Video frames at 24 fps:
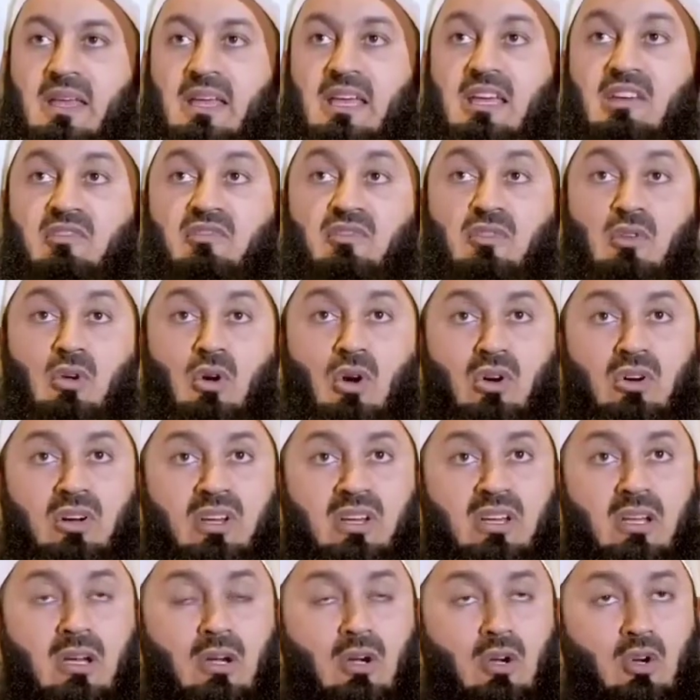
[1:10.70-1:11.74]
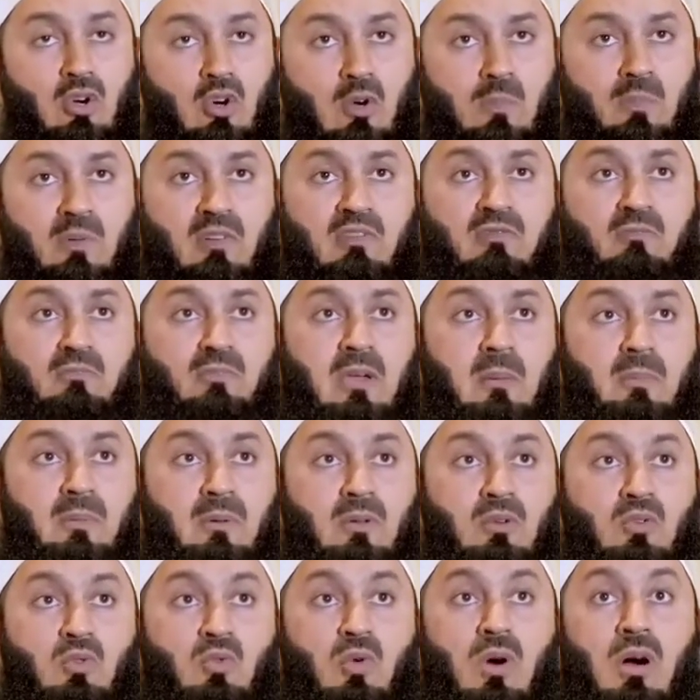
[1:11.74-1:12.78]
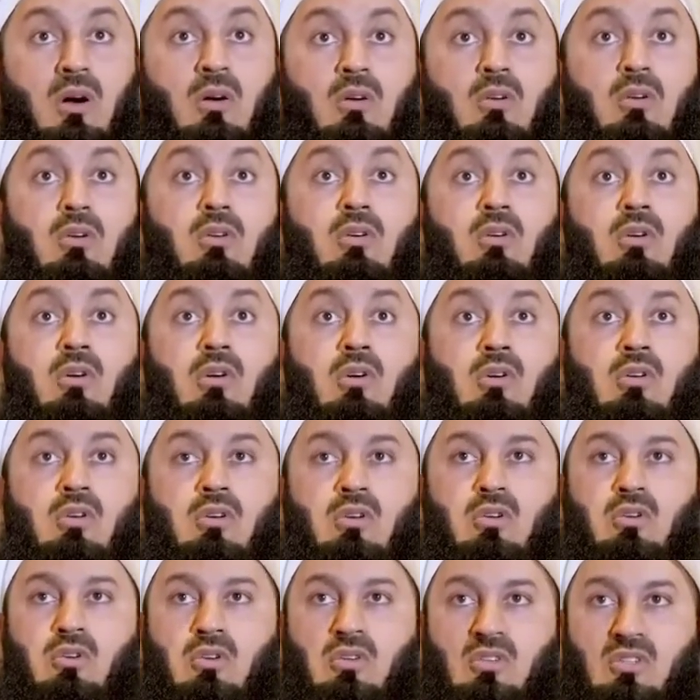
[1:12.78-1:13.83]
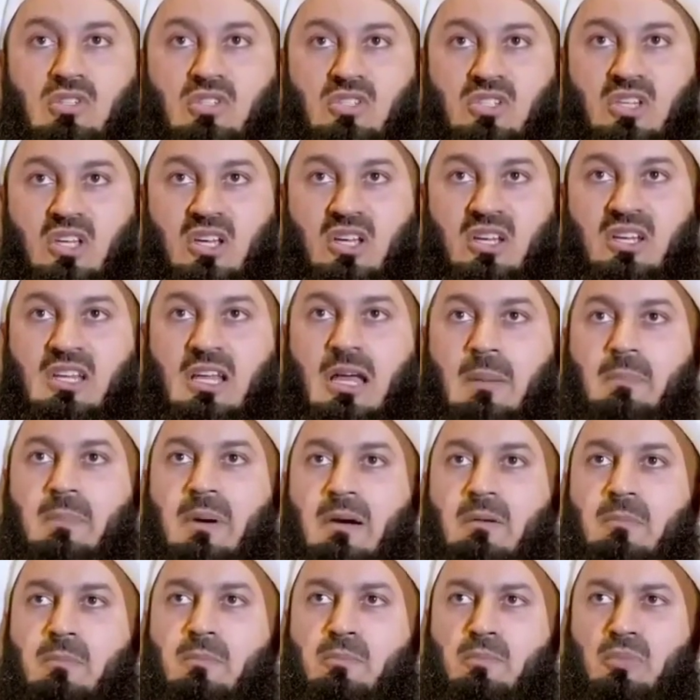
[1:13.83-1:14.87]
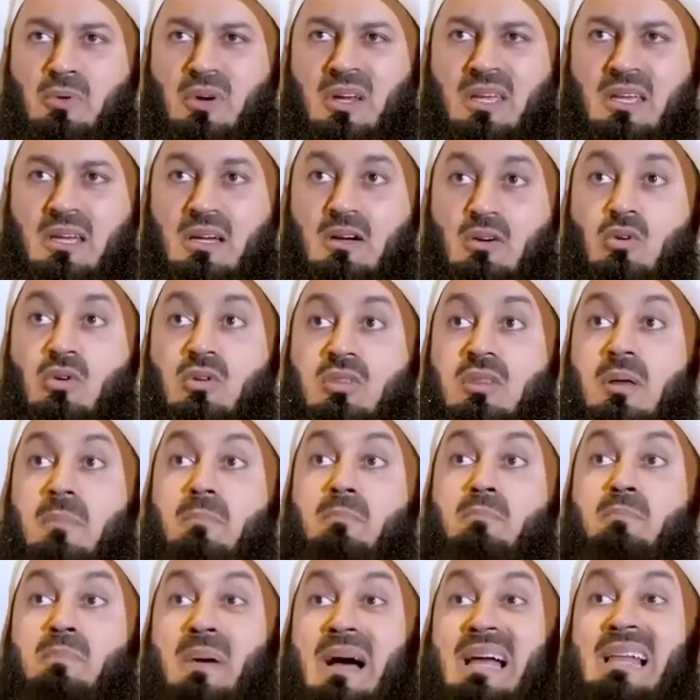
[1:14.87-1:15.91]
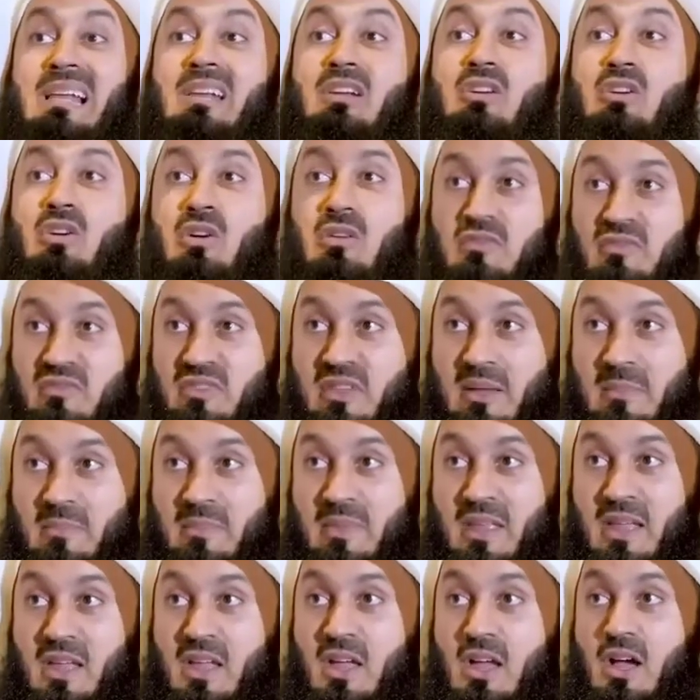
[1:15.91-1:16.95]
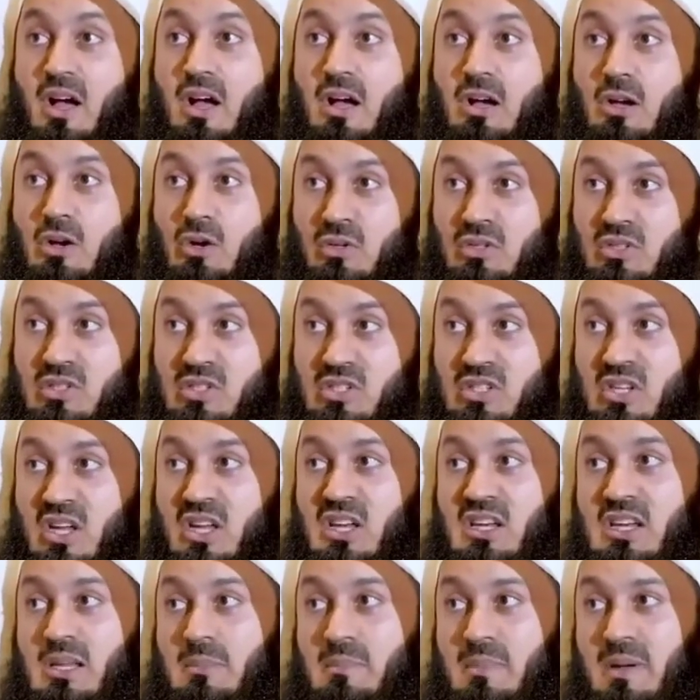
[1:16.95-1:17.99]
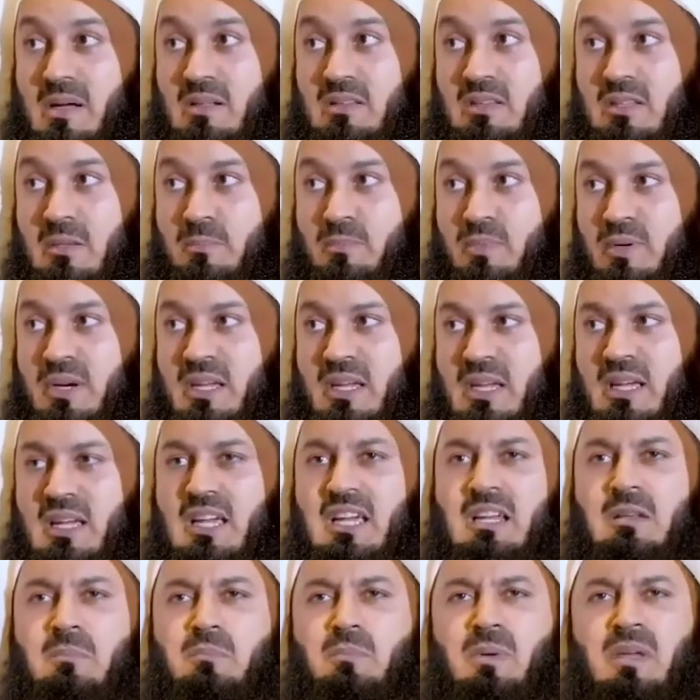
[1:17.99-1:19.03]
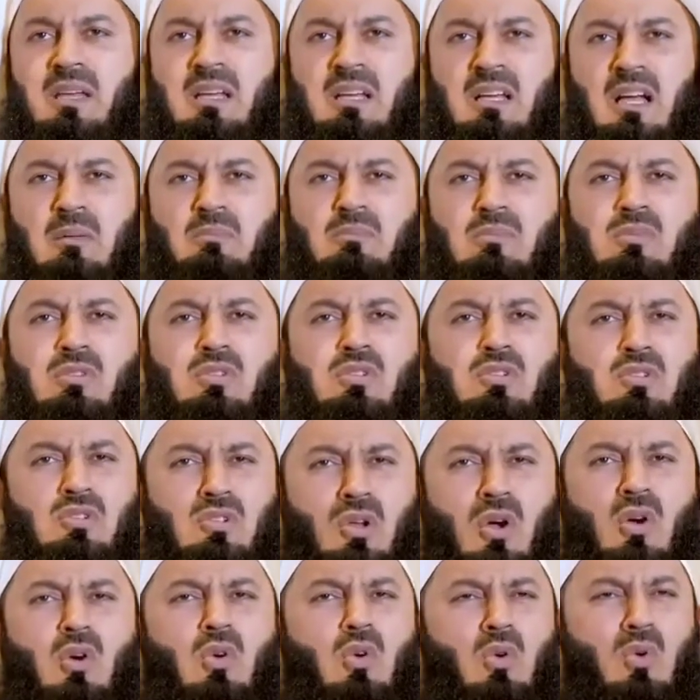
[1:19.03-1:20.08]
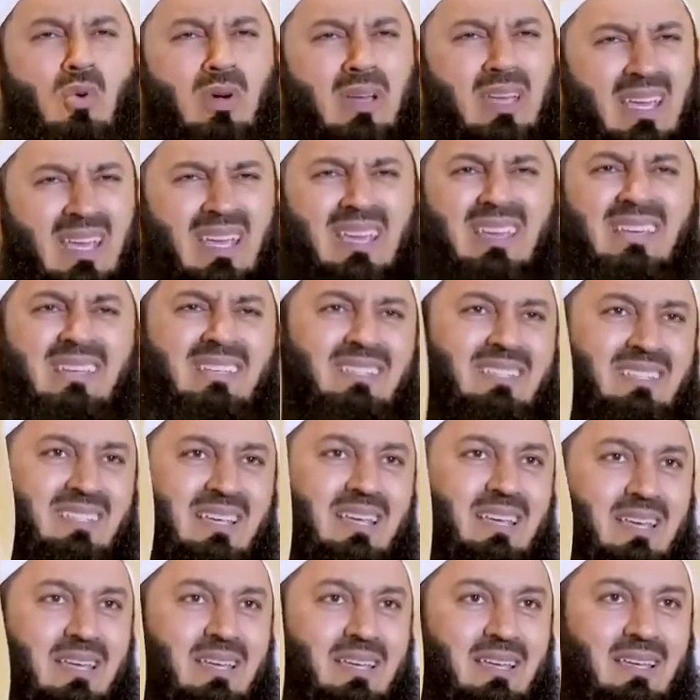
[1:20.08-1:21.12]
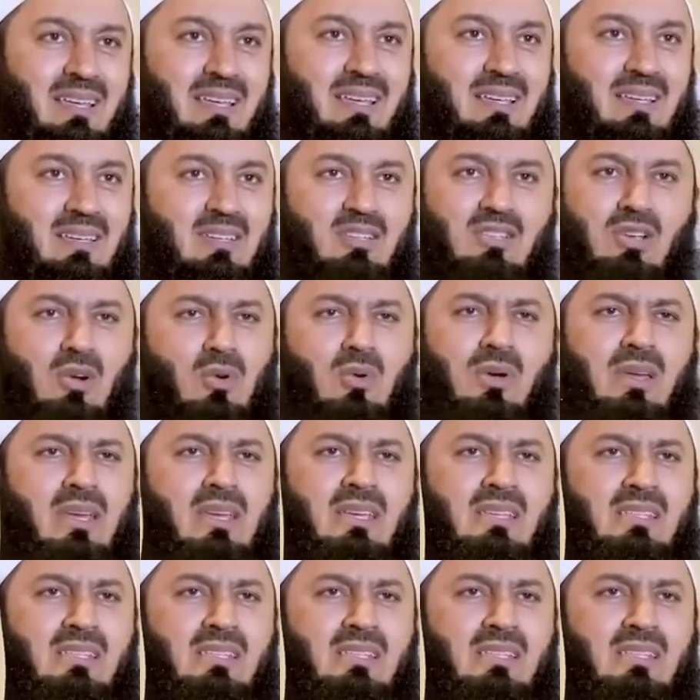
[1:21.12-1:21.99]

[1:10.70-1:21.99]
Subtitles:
If you're in a group of people who are all concerned about prayer, or the bulk of them are concerned about the prayer, it becomes so easy for